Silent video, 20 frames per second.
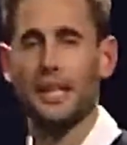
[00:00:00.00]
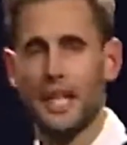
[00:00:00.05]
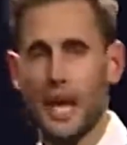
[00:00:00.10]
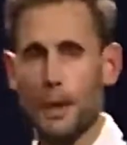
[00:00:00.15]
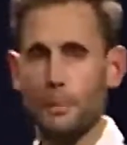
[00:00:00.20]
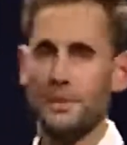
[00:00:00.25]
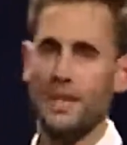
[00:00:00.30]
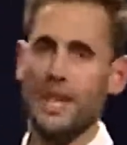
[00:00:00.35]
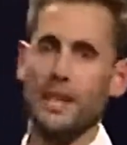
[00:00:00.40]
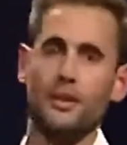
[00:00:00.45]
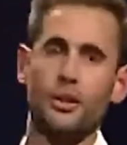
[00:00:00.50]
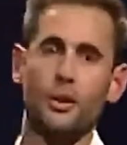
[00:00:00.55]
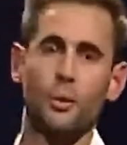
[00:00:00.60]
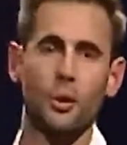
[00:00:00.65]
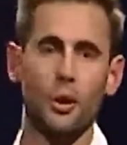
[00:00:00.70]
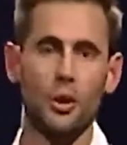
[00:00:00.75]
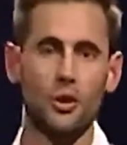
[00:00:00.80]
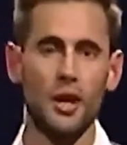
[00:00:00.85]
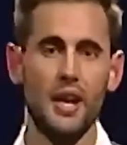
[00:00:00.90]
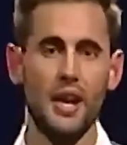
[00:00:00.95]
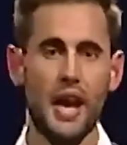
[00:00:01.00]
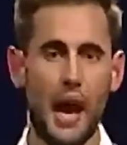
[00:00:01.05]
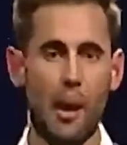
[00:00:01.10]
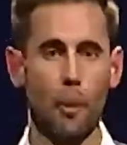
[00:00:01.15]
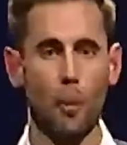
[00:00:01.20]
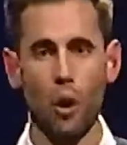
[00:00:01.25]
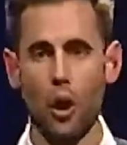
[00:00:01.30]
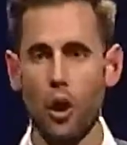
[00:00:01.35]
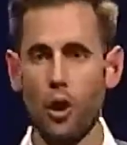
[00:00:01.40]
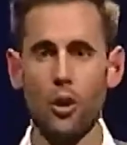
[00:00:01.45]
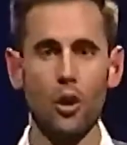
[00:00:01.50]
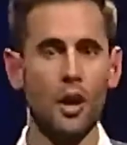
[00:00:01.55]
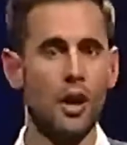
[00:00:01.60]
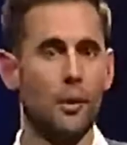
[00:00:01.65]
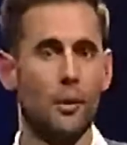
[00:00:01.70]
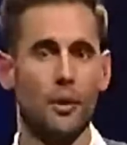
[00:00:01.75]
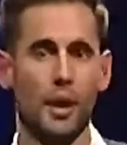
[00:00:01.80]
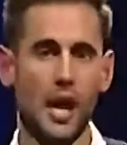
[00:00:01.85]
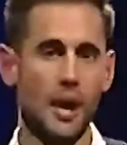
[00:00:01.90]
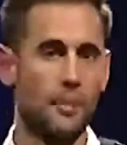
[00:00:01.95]
And he comes out in the world. And while
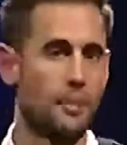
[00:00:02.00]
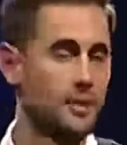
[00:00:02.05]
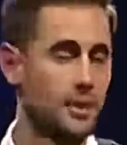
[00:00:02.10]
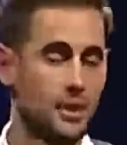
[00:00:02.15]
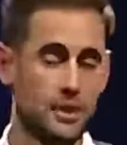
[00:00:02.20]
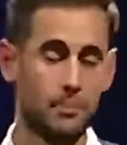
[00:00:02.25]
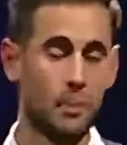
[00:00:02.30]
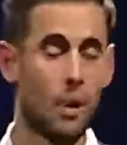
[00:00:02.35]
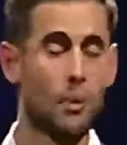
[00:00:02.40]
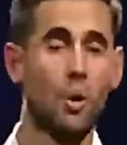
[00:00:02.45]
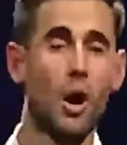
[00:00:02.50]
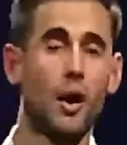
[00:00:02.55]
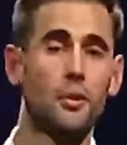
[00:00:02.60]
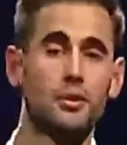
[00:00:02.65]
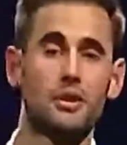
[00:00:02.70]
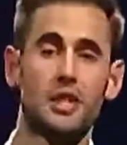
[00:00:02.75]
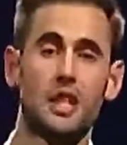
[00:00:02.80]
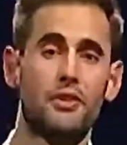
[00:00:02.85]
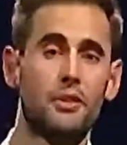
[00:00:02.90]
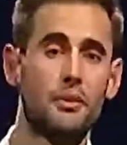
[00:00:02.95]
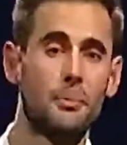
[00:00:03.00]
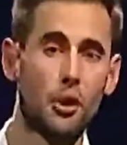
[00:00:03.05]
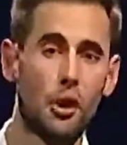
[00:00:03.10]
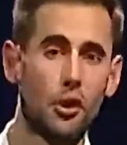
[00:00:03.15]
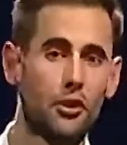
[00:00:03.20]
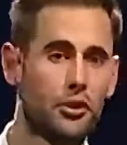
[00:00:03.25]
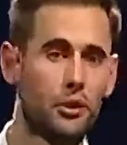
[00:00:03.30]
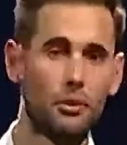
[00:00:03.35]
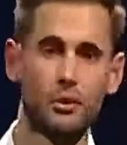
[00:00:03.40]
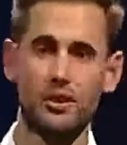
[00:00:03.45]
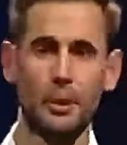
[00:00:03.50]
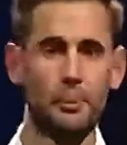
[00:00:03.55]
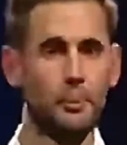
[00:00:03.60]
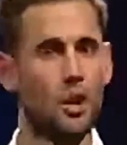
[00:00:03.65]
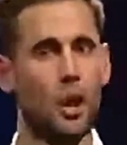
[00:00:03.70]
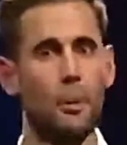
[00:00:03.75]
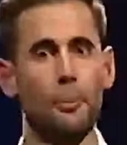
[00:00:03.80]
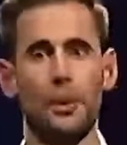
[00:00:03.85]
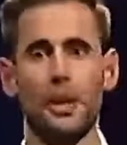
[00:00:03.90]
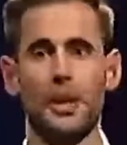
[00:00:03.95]
um, my wife was giving birth, there were
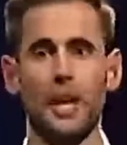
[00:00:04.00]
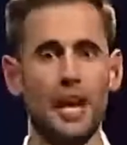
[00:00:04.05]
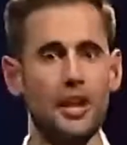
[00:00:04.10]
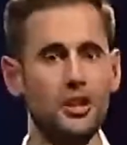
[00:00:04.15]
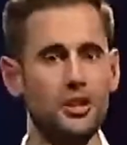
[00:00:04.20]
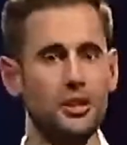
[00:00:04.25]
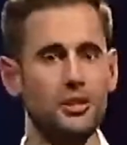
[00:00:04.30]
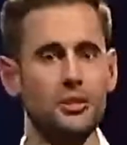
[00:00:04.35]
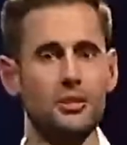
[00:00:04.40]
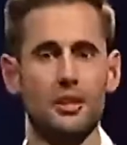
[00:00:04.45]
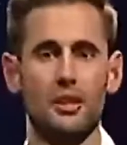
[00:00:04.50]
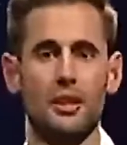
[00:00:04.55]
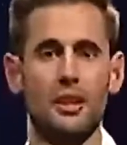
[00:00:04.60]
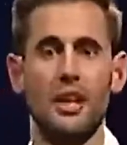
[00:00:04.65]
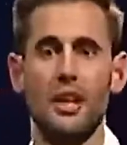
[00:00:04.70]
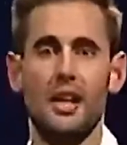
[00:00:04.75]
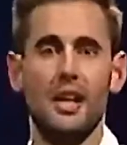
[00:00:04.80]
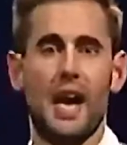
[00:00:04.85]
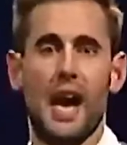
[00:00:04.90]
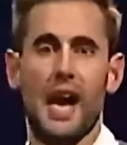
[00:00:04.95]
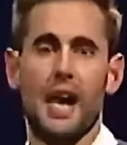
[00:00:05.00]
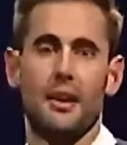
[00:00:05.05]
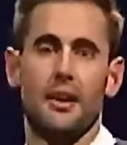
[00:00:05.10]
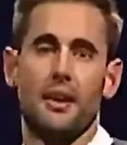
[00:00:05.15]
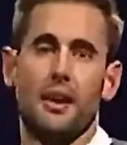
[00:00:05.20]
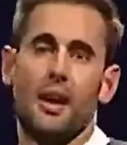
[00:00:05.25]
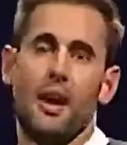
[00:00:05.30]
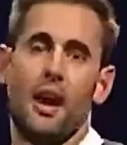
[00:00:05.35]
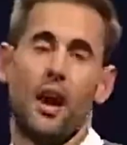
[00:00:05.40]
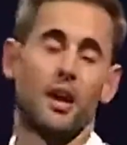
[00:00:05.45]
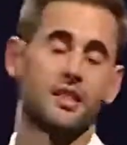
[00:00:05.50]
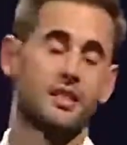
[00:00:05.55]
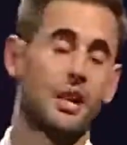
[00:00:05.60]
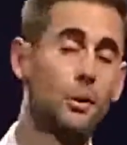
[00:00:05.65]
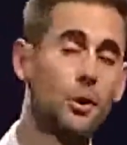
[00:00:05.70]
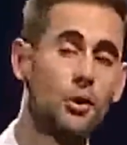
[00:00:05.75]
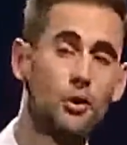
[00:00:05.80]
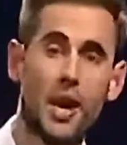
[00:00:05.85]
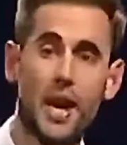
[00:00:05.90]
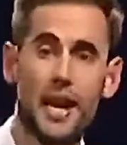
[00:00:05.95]
some complications. And, and uh,
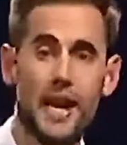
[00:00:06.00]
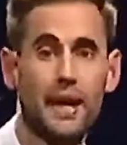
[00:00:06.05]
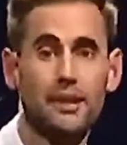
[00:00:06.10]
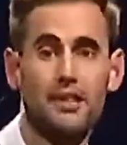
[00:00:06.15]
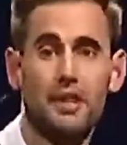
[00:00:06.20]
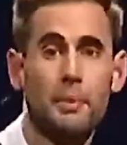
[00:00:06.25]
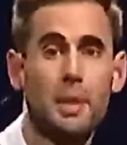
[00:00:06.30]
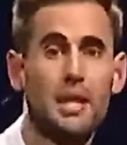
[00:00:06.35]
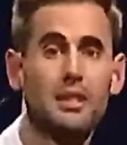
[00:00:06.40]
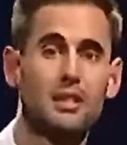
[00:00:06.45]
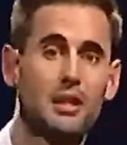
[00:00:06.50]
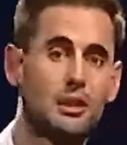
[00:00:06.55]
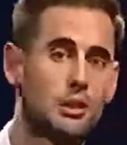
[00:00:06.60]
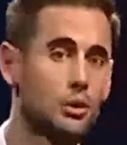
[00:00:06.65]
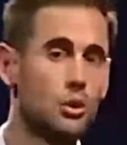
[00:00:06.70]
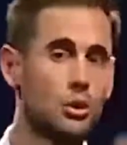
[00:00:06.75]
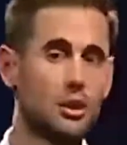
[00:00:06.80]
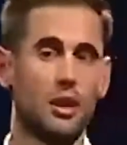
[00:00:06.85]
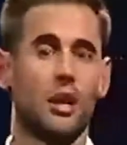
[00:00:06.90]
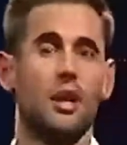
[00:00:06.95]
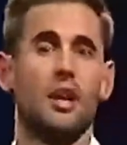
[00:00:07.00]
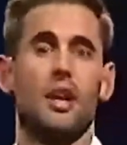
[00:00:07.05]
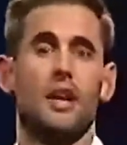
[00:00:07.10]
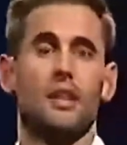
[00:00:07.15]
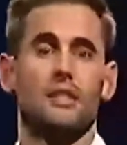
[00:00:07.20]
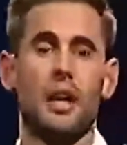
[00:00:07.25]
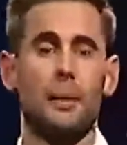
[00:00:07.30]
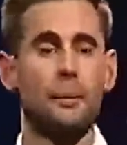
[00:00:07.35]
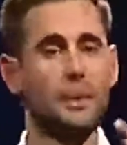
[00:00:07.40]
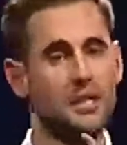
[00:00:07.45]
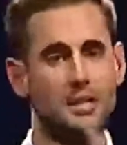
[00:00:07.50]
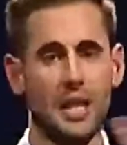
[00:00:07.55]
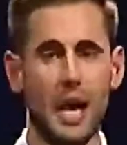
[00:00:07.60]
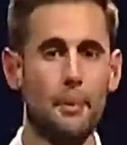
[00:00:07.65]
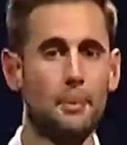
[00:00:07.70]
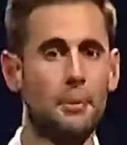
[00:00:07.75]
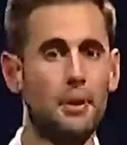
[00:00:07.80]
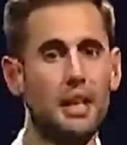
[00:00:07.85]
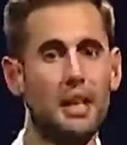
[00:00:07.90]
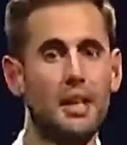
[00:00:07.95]
someone ran out to me and says, look, something's
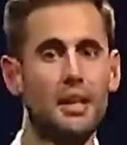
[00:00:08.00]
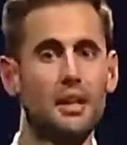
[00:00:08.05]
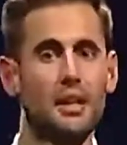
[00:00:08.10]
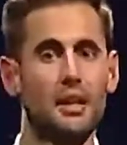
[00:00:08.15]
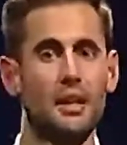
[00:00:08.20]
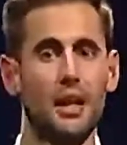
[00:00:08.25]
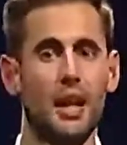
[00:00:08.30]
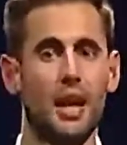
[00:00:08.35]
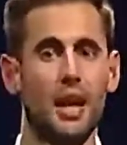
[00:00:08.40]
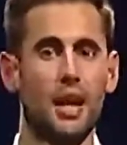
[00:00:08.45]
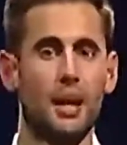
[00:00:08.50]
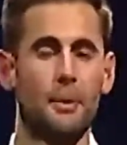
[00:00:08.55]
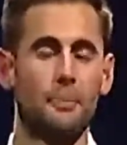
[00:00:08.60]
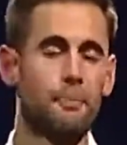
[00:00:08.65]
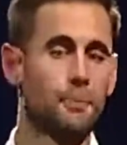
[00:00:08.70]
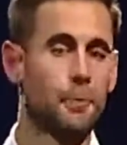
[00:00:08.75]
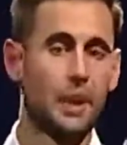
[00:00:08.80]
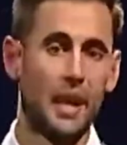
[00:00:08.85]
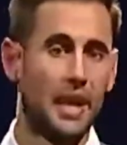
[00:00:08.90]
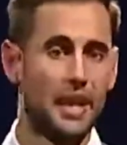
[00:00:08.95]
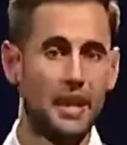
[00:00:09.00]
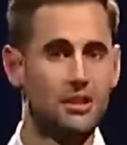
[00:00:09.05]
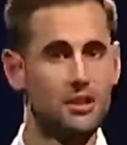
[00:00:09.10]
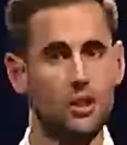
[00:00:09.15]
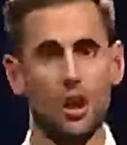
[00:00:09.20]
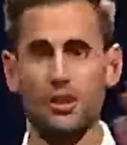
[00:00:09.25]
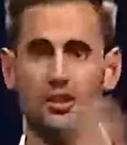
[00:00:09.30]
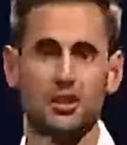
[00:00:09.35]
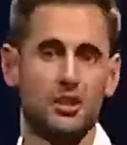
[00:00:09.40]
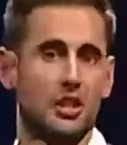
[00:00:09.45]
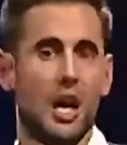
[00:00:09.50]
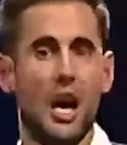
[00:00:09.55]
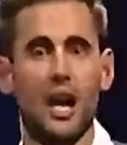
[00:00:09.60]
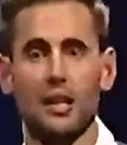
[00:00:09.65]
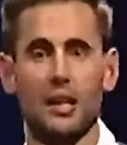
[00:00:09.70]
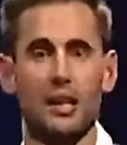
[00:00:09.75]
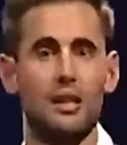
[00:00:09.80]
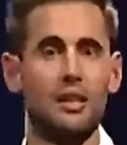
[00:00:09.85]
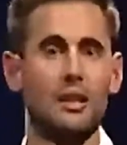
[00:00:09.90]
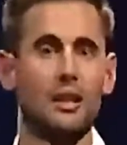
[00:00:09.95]
happening. Um, he's got
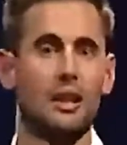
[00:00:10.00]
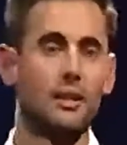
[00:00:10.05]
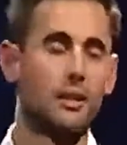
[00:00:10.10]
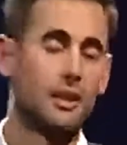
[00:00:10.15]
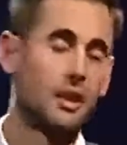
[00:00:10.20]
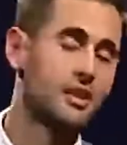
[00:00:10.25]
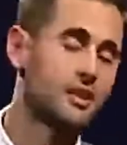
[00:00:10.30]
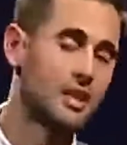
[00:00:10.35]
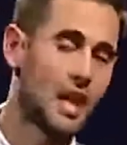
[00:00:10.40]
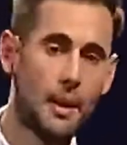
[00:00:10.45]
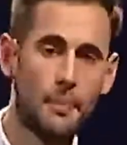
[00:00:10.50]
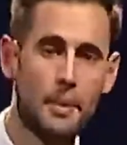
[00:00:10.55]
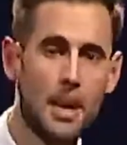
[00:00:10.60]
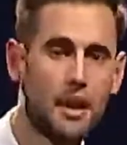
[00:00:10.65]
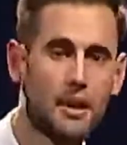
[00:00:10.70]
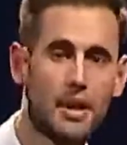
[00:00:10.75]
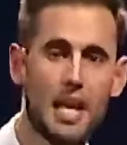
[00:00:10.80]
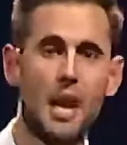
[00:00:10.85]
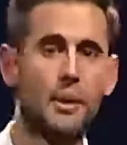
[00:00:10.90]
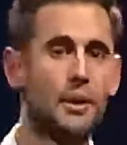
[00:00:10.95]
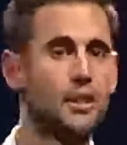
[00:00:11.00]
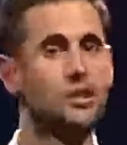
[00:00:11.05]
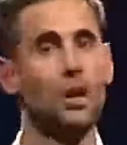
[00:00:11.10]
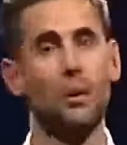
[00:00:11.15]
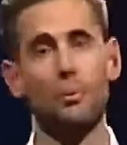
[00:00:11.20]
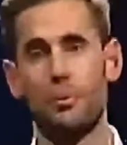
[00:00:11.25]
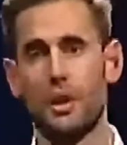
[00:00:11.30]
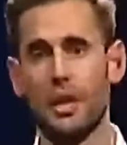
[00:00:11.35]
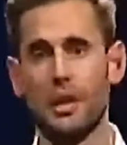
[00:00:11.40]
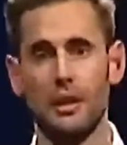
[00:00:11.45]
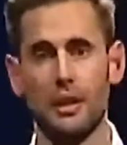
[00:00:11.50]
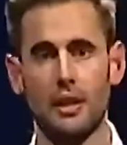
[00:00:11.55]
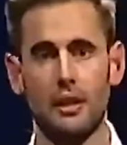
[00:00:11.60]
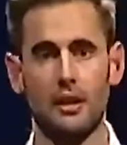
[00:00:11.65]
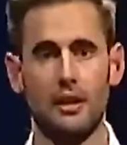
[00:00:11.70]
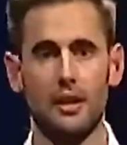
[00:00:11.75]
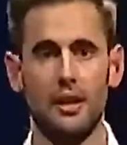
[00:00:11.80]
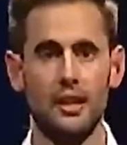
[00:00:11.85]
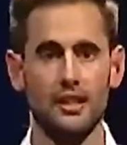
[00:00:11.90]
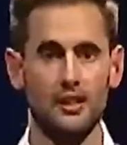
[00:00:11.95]
stuck and he's come out now. He's not
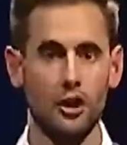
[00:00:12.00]
breathing.